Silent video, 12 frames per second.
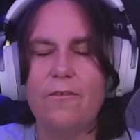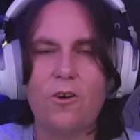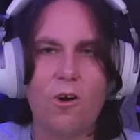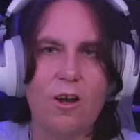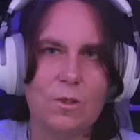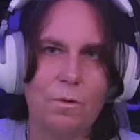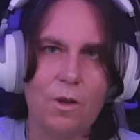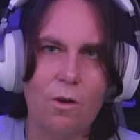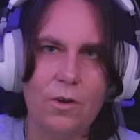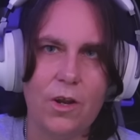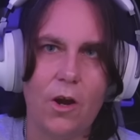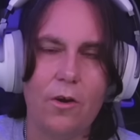Of course, we
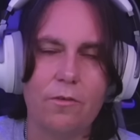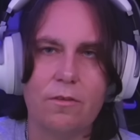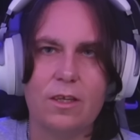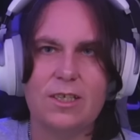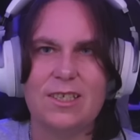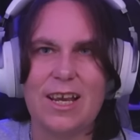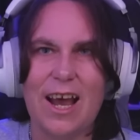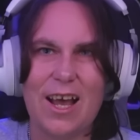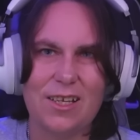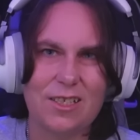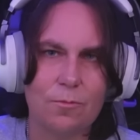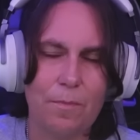all know the
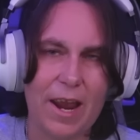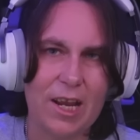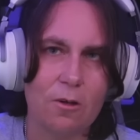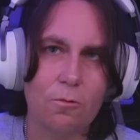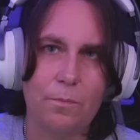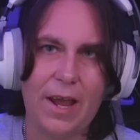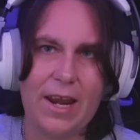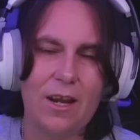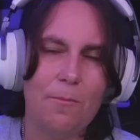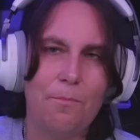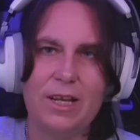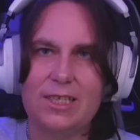Star Spangled
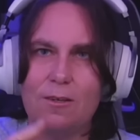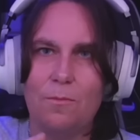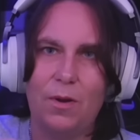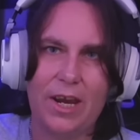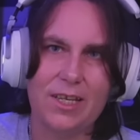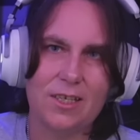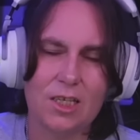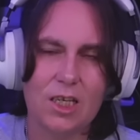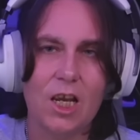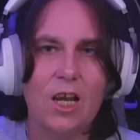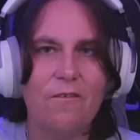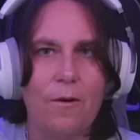Banner, bits and pieces
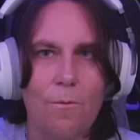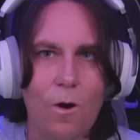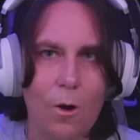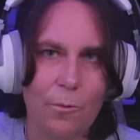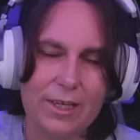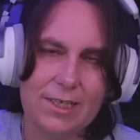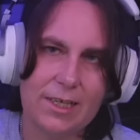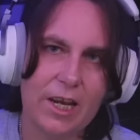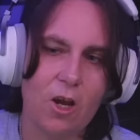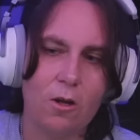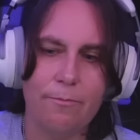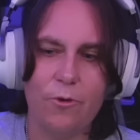from what we
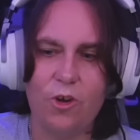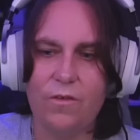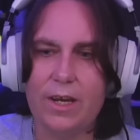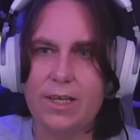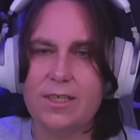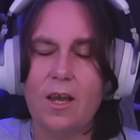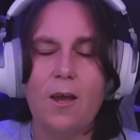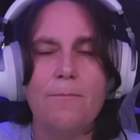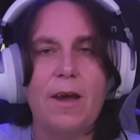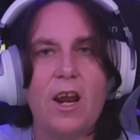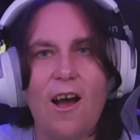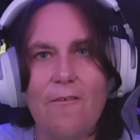see on movies.
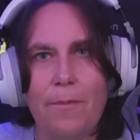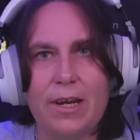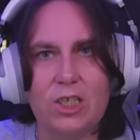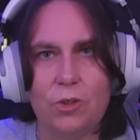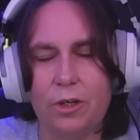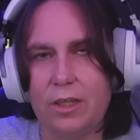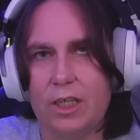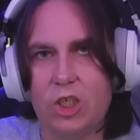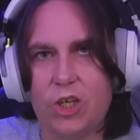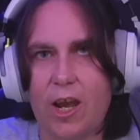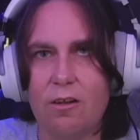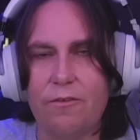Mate, I've been doing this
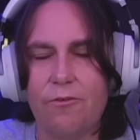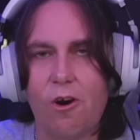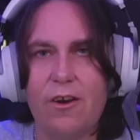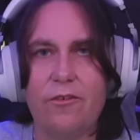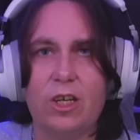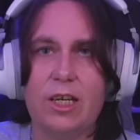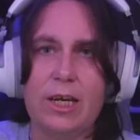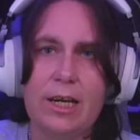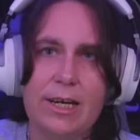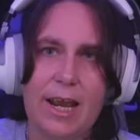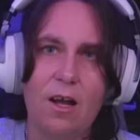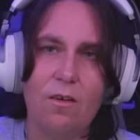channel for over a year
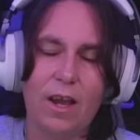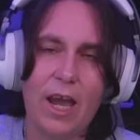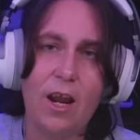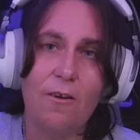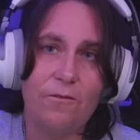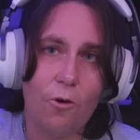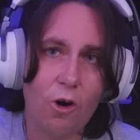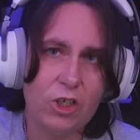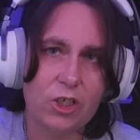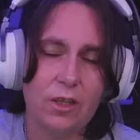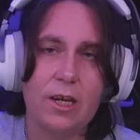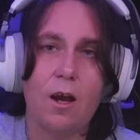now, and
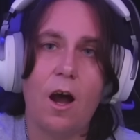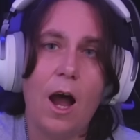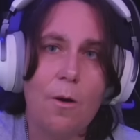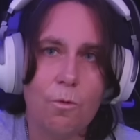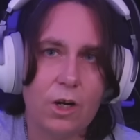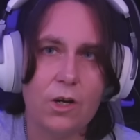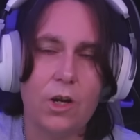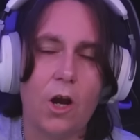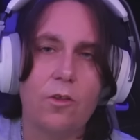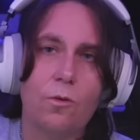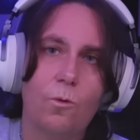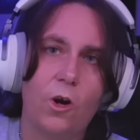unfortunately, I wouldn't
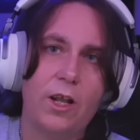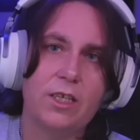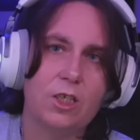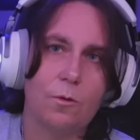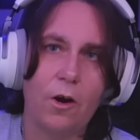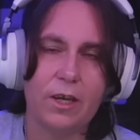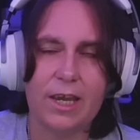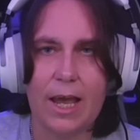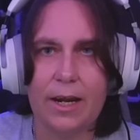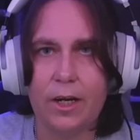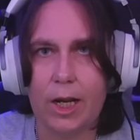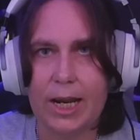know the words to O
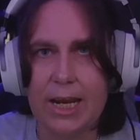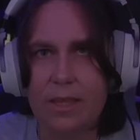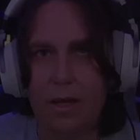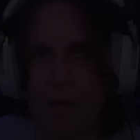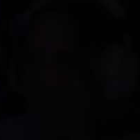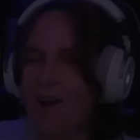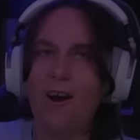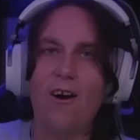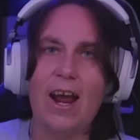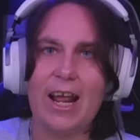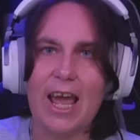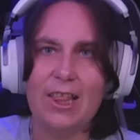Canada either. All
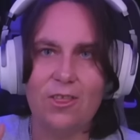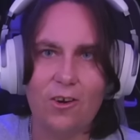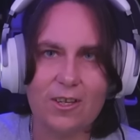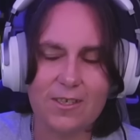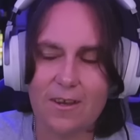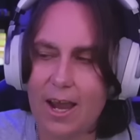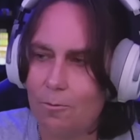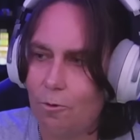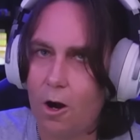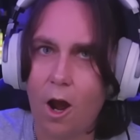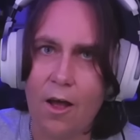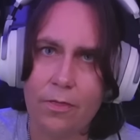right, it looks like
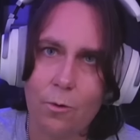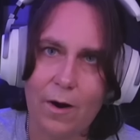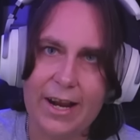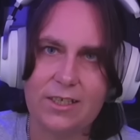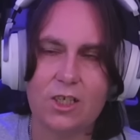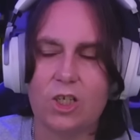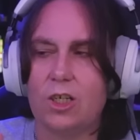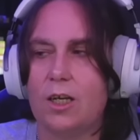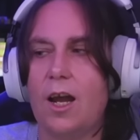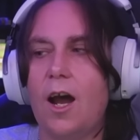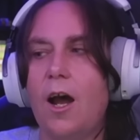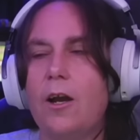we're on the way to
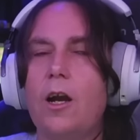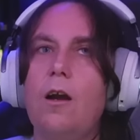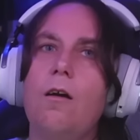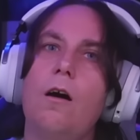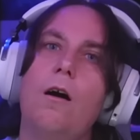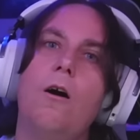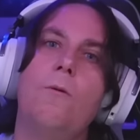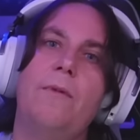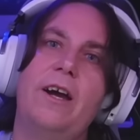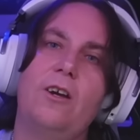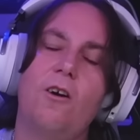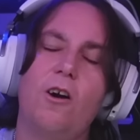Chicago. Oh
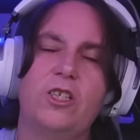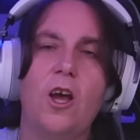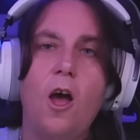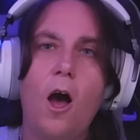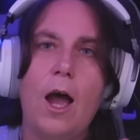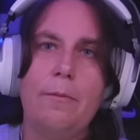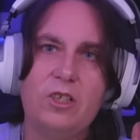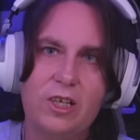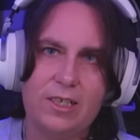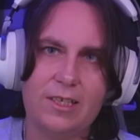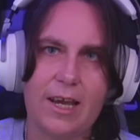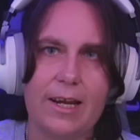my gosh, I'm
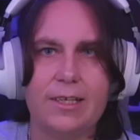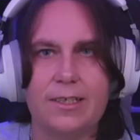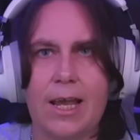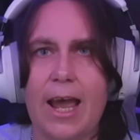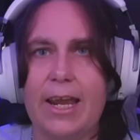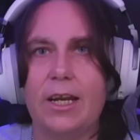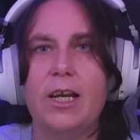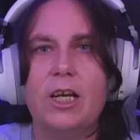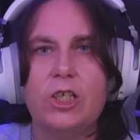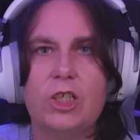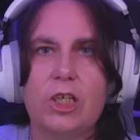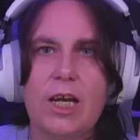just gonna say it.
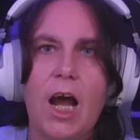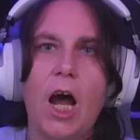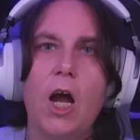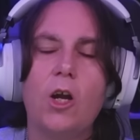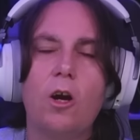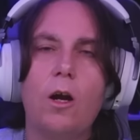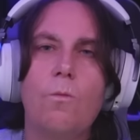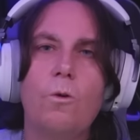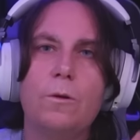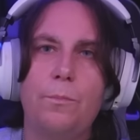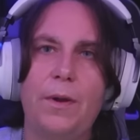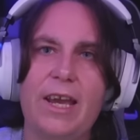Chicago
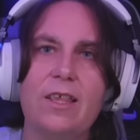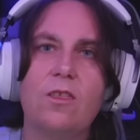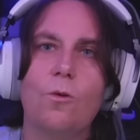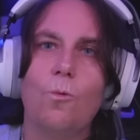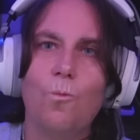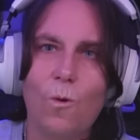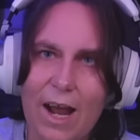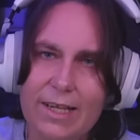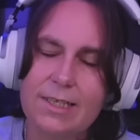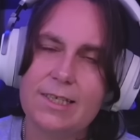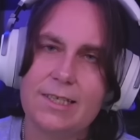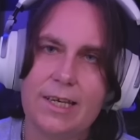would be the
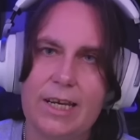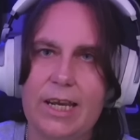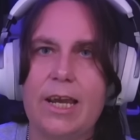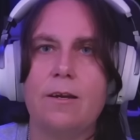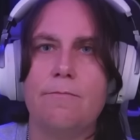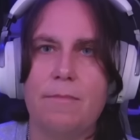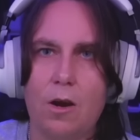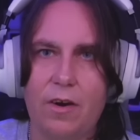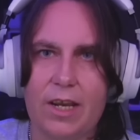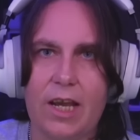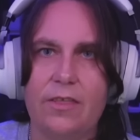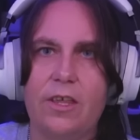one city in
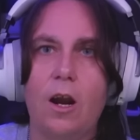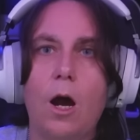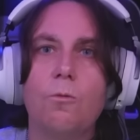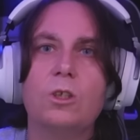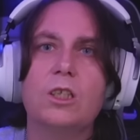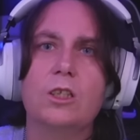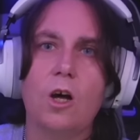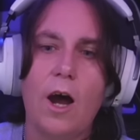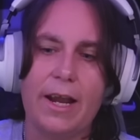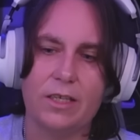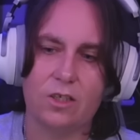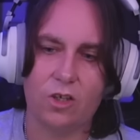America that I would
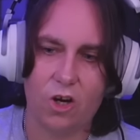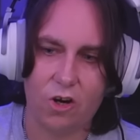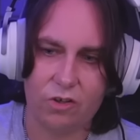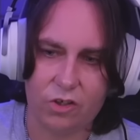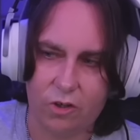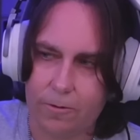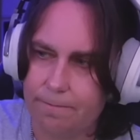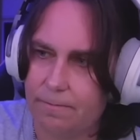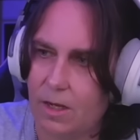like to go to.